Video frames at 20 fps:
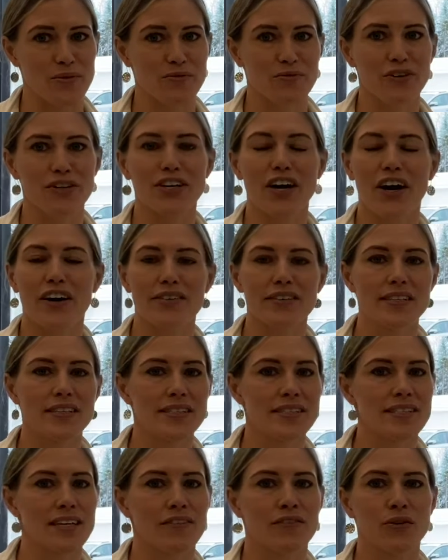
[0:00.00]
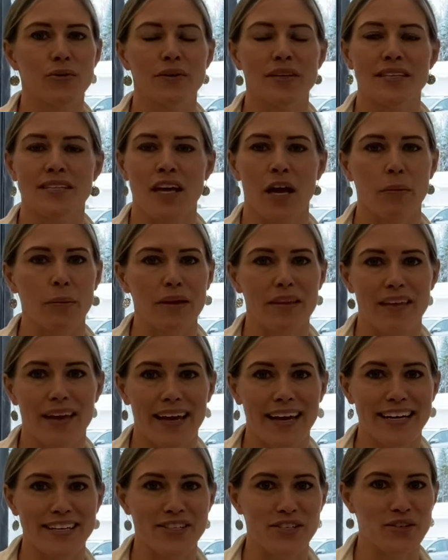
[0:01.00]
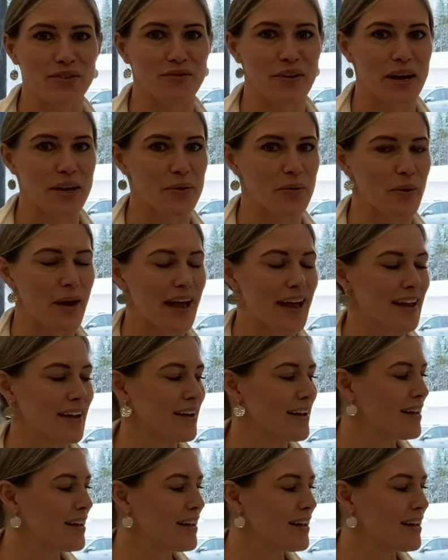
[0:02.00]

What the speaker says: regardless if you can tell me the answer right away.